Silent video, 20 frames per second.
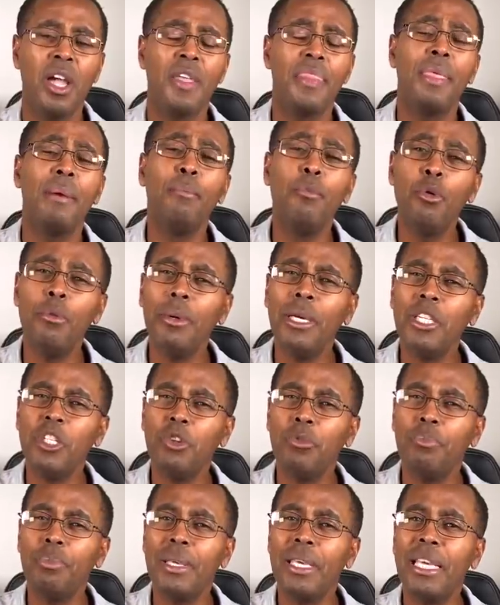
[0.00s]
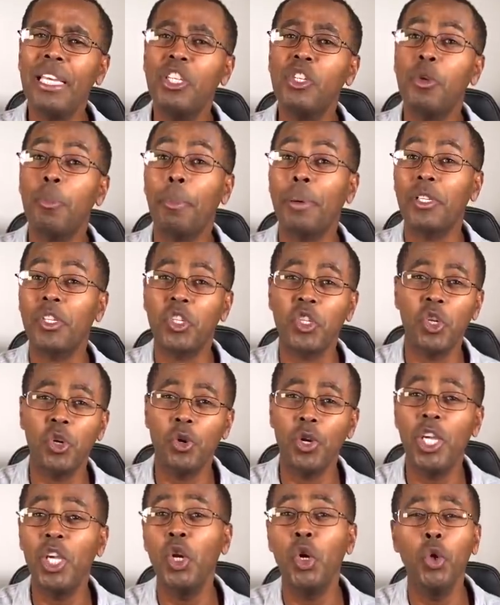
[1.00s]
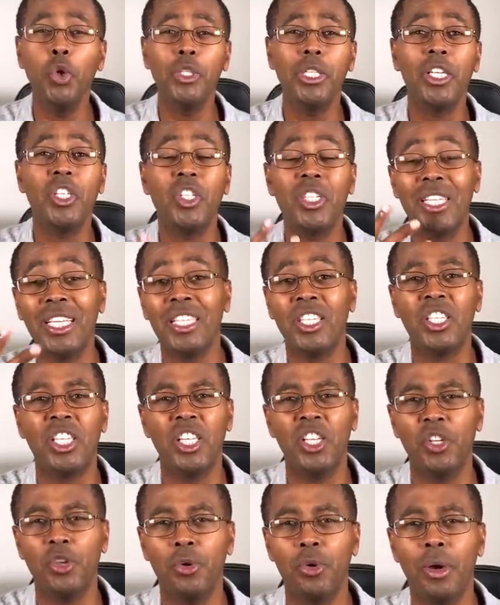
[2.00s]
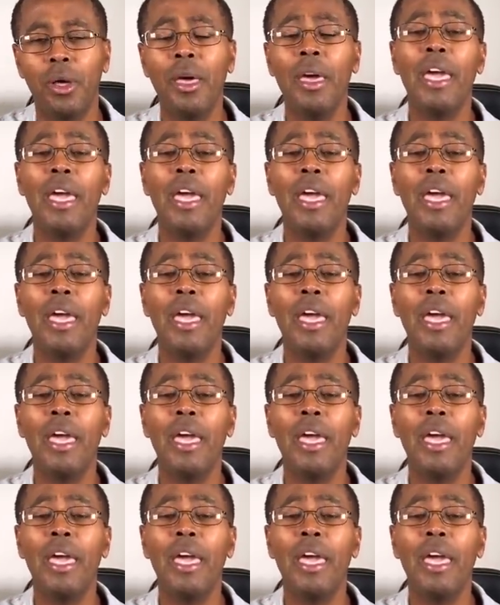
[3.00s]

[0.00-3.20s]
The moment you begin to pursue, he loses taste in you.